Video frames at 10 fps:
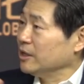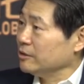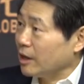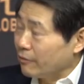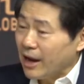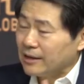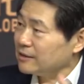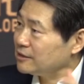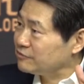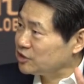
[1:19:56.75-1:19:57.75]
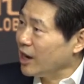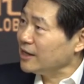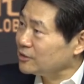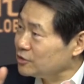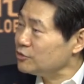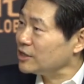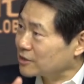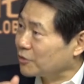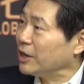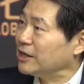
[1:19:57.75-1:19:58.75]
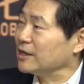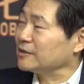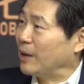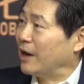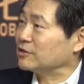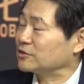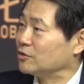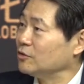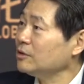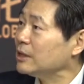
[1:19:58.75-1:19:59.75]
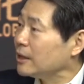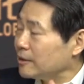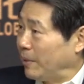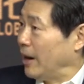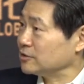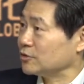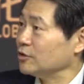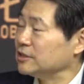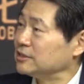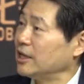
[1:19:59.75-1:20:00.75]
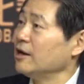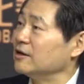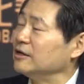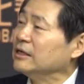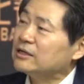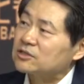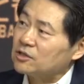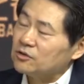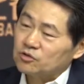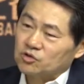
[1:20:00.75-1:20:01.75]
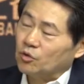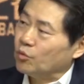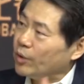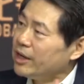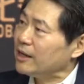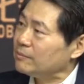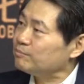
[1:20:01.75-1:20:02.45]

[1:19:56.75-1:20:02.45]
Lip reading: You're right. If China and the U.S. agreed on the Paris Accord is there. So we,